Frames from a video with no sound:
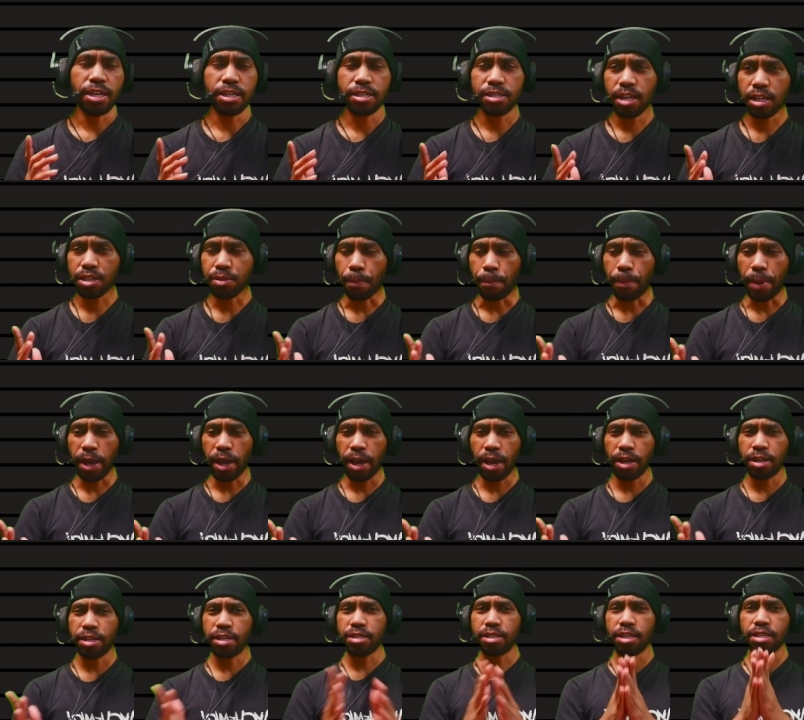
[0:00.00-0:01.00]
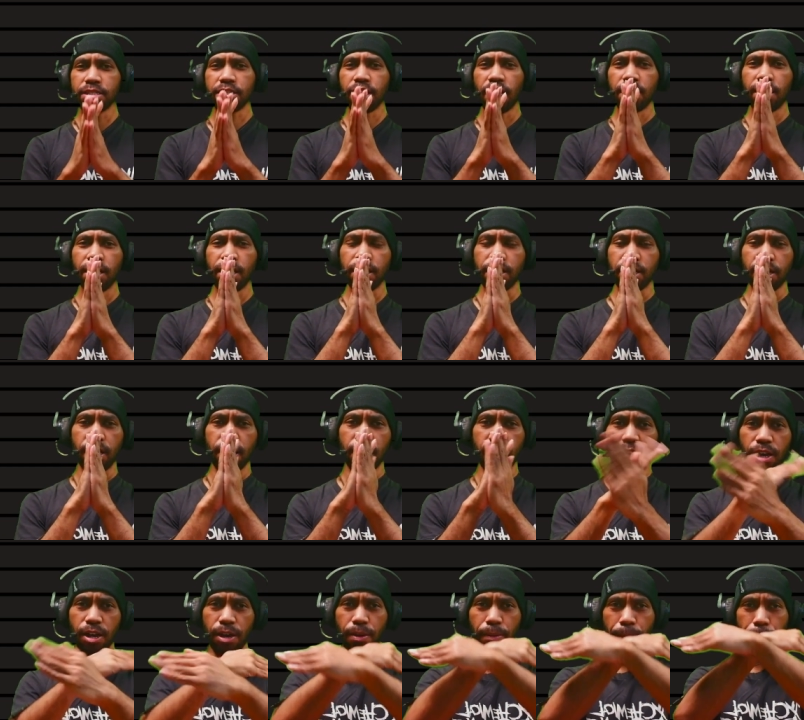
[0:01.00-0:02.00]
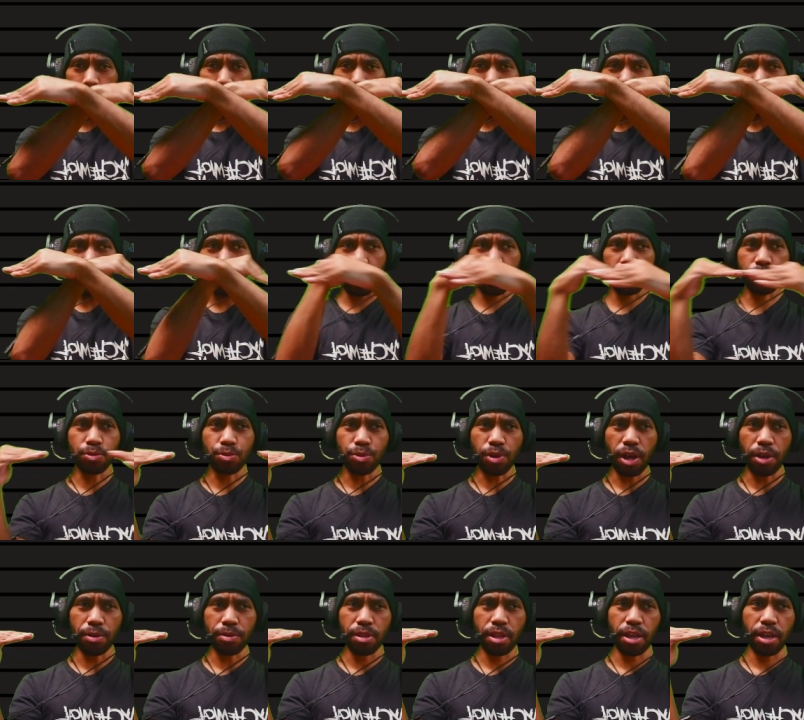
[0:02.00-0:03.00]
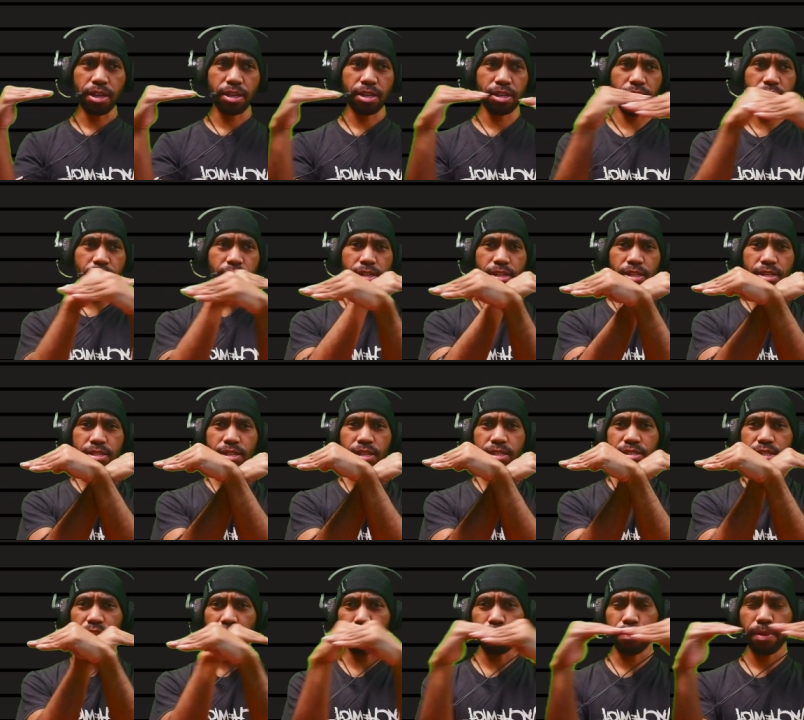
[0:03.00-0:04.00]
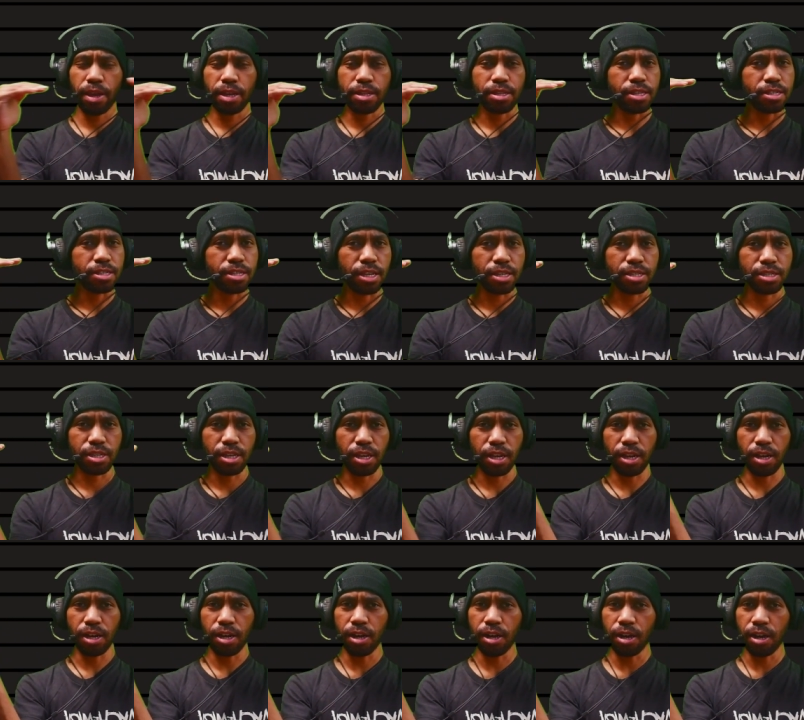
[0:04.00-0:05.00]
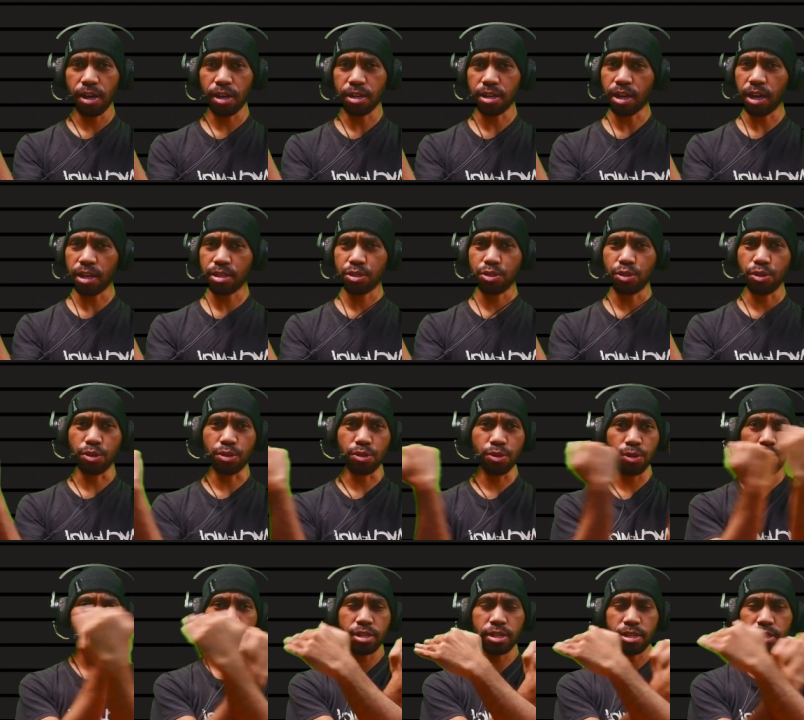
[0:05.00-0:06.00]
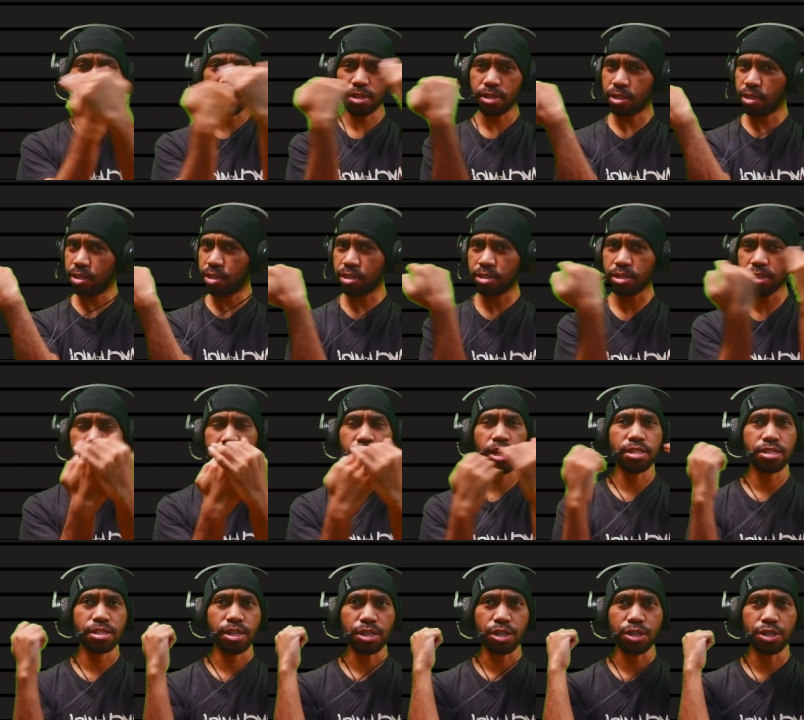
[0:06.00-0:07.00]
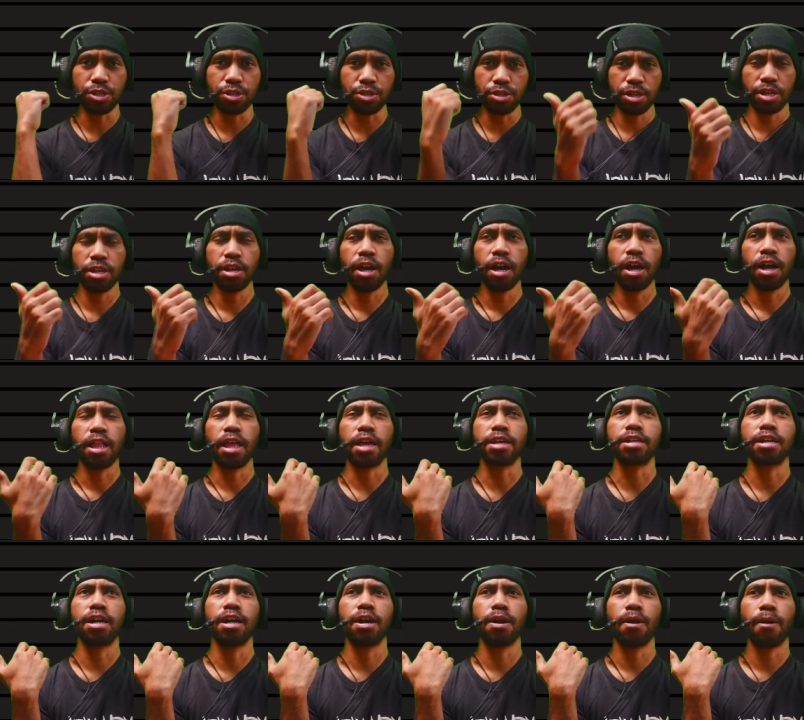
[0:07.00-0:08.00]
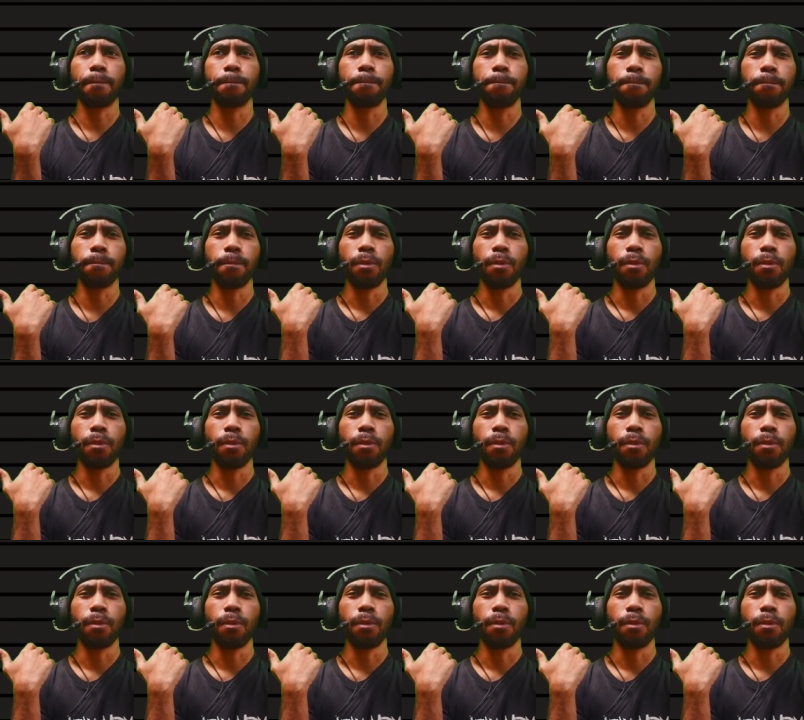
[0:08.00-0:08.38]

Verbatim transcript: it's not bad. This is kind of like a middle ground. Like this is not bad. This is uh not too good. This is just a good like a